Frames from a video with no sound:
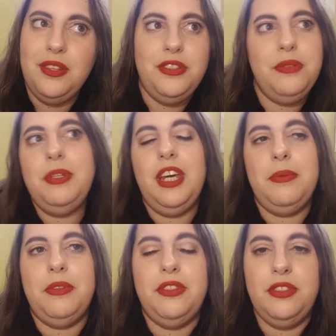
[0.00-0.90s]
to be
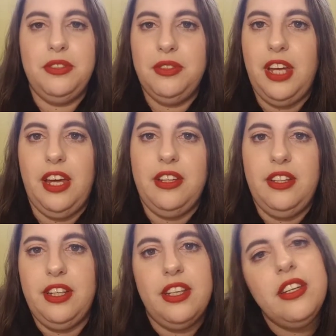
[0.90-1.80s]
able to do that.
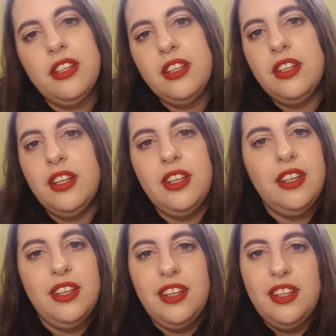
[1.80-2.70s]
Like,
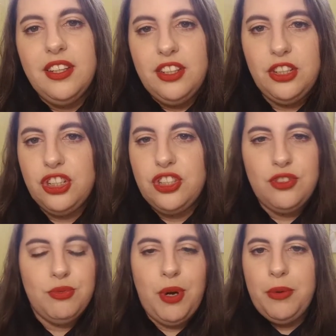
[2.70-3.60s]
you just
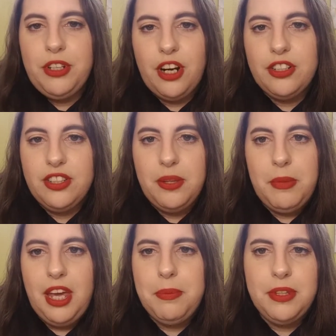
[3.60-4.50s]
throw a dart to the
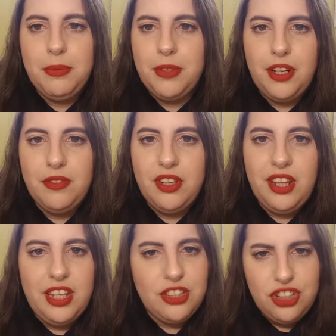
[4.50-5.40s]
map and then wherever it
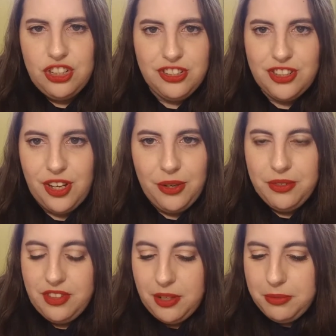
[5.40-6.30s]
lands, you just go.
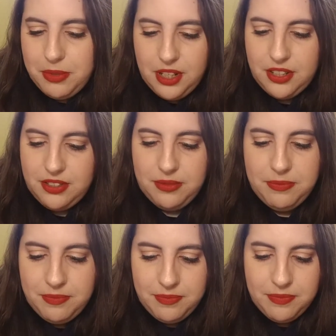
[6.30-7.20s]
That would be awesome
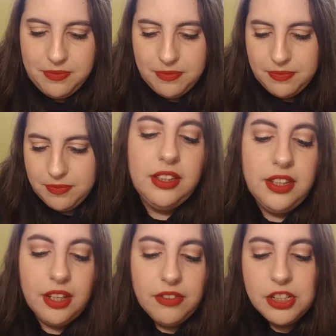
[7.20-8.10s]

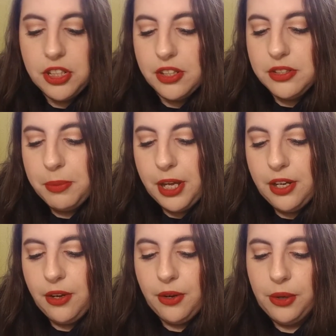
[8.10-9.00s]
give a shelter pet
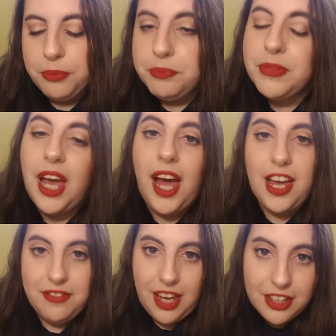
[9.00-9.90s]
a home.
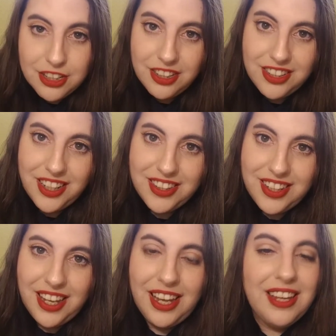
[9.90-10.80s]
I've actually done
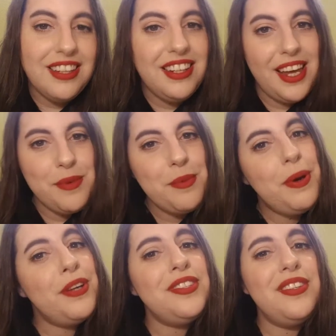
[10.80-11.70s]
that, and I will
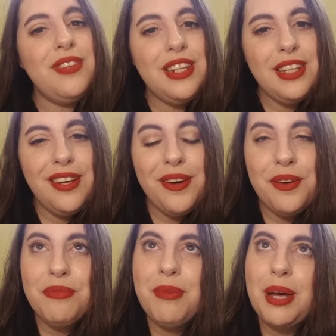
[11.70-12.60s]
post a video
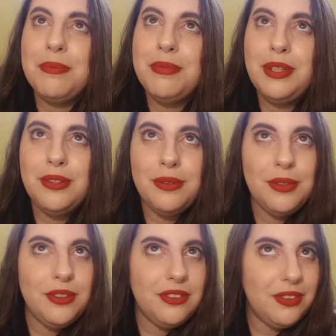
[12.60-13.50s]
of my
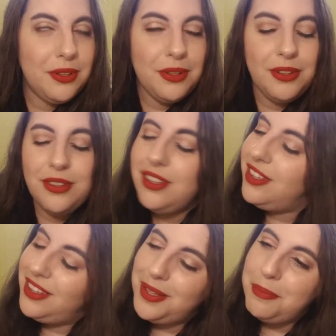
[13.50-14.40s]
beautiful
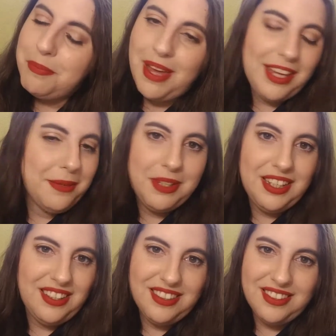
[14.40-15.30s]

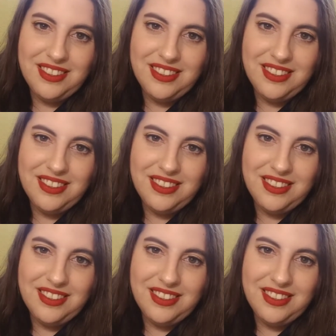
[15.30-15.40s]
baby.